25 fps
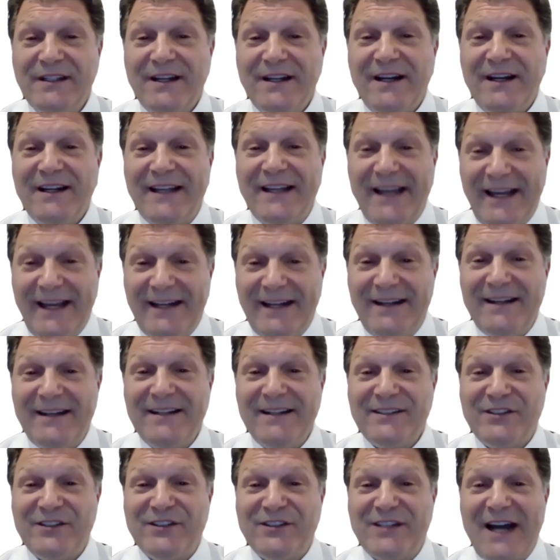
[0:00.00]
Again,
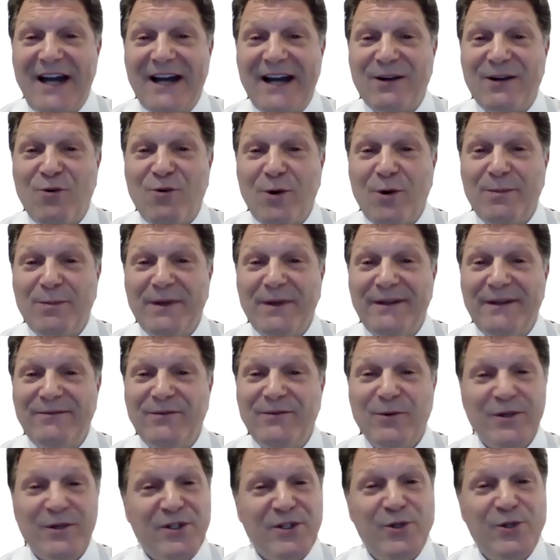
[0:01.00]
Scott Corbin,
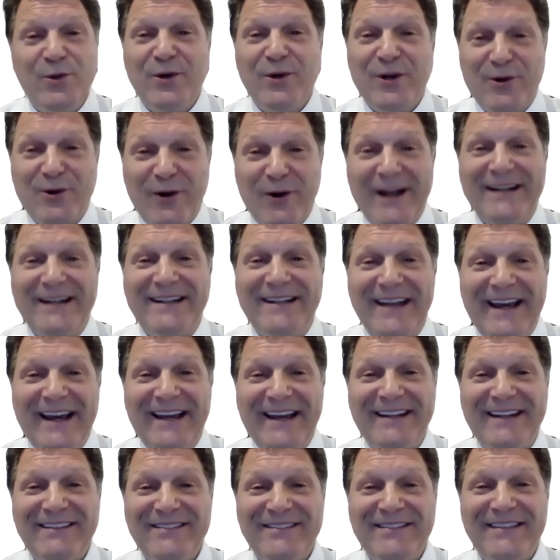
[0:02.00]
wishing you a great day.
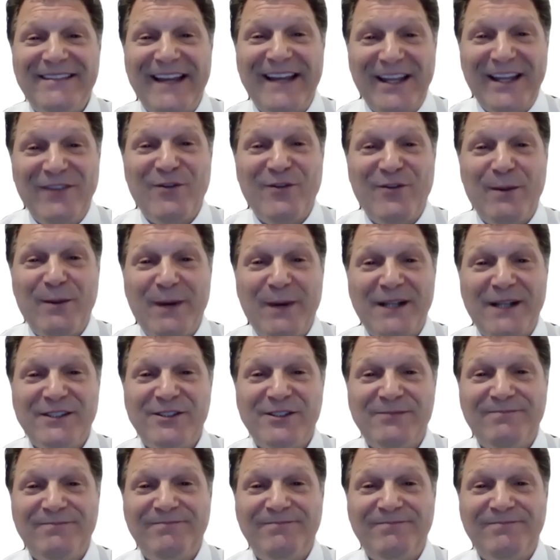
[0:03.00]
Thank you very much.